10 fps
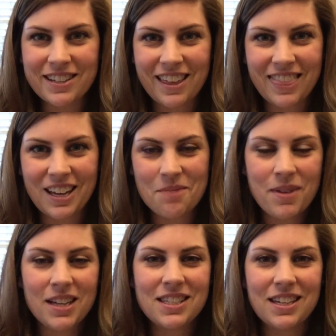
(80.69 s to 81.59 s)
and I think it
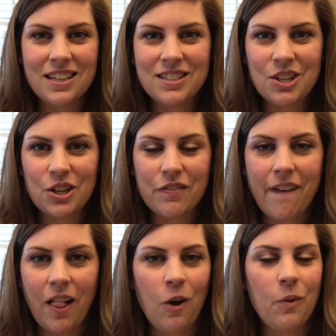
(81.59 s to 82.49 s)
makes it easier to
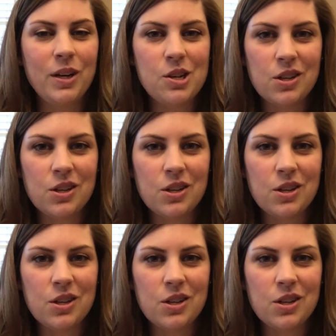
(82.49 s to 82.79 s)
follow when you